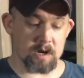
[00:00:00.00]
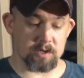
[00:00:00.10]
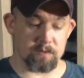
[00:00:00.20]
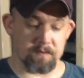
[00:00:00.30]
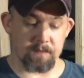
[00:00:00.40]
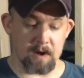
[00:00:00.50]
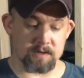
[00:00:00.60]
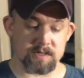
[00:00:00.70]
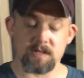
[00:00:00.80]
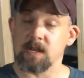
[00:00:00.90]
we're going to do
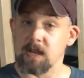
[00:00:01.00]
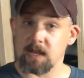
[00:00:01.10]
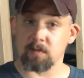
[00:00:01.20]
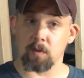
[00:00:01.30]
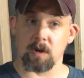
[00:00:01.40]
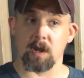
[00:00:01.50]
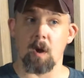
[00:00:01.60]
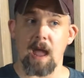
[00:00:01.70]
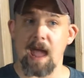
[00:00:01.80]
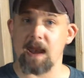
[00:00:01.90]
first is we're going to
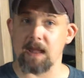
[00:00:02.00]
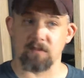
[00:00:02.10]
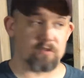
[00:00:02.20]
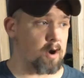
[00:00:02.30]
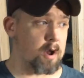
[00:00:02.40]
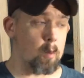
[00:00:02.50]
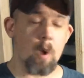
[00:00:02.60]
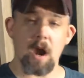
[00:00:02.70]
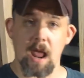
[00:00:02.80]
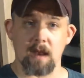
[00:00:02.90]
go ahead and start
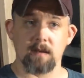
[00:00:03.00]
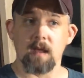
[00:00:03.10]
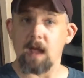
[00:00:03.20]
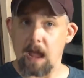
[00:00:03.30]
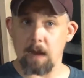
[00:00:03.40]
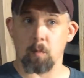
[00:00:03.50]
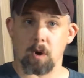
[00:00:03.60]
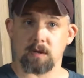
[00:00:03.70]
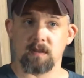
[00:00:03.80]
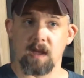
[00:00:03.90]
at one end and
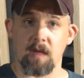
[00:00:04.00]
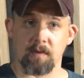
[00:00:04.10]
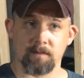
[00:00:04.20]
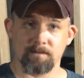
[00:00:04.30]
work to the other.